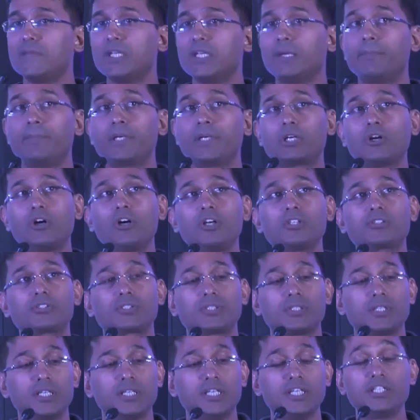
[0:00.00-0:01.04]

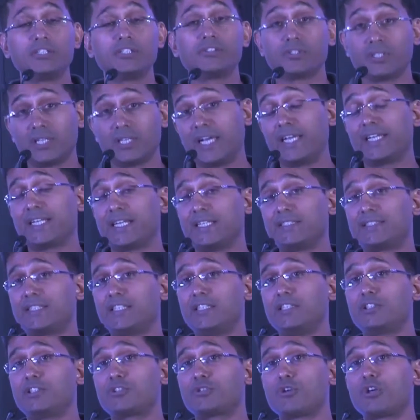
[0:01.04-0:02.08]
Because it is, like I
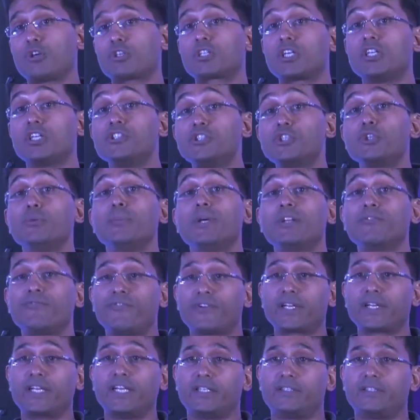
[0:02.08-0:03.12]
said, it's not consume and
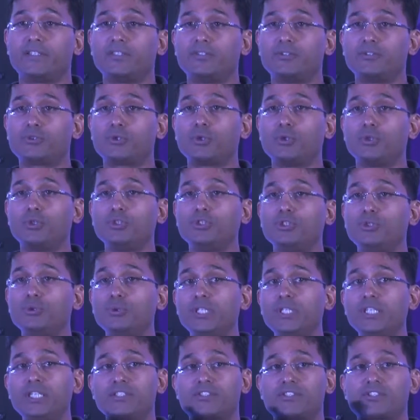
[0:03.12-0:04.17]
forget. So you
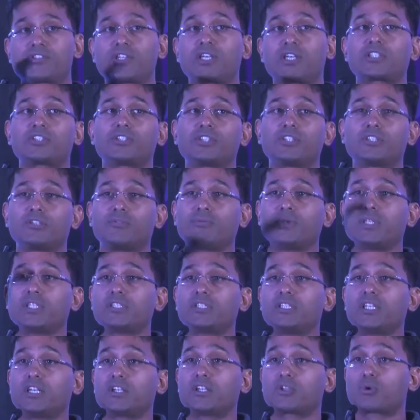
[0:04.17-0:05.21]
need a structure where
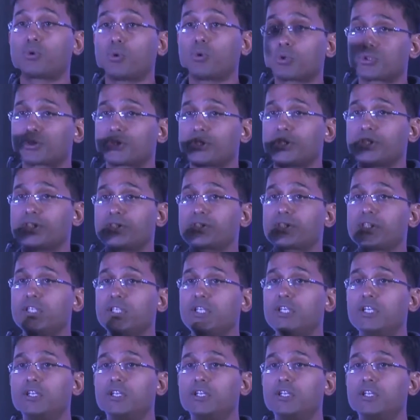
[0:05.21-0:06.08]
there are courses.